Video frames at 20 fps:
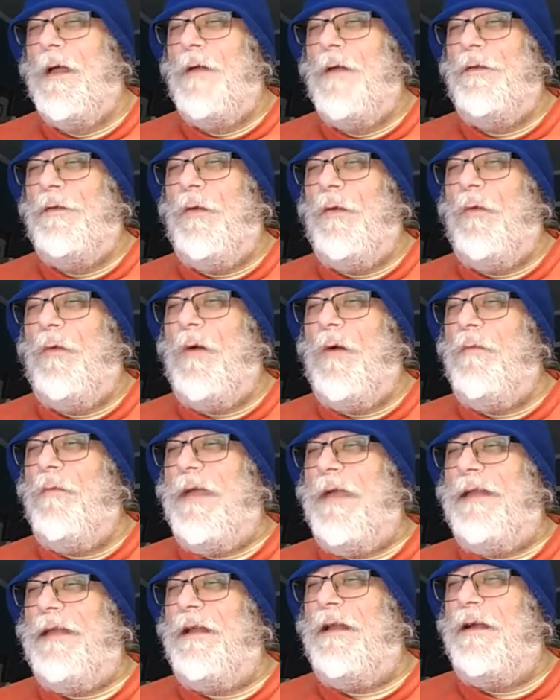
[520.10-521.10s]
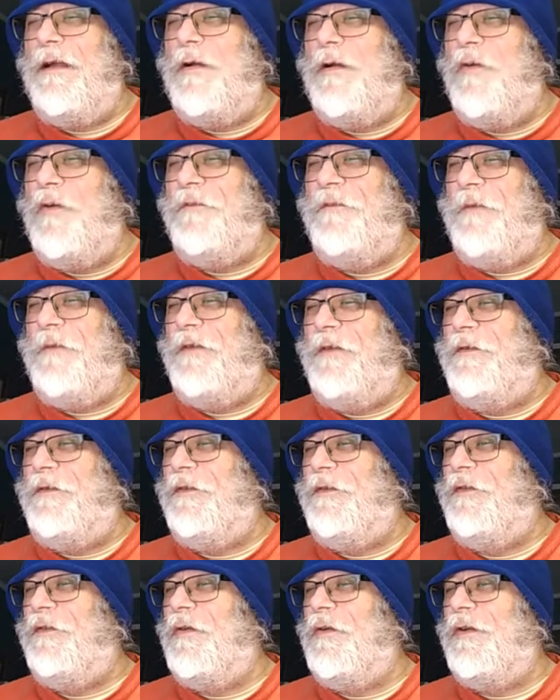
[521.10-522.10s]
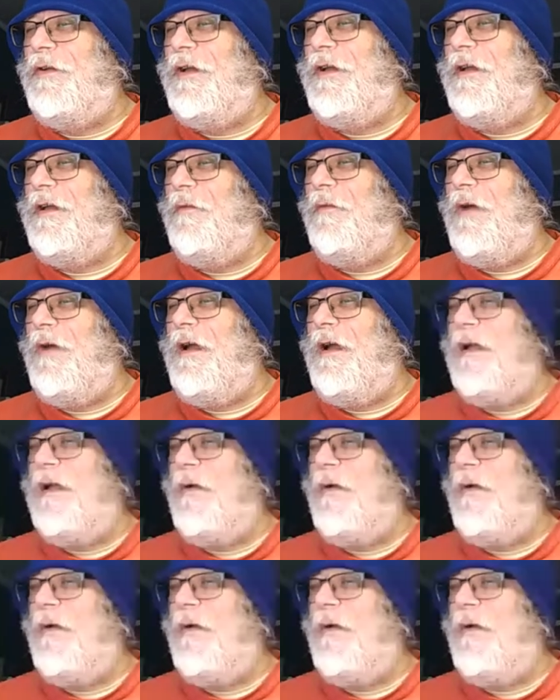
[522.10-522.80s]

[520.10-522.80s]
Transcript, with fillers: so what made uh, Ghostbusters so good? Why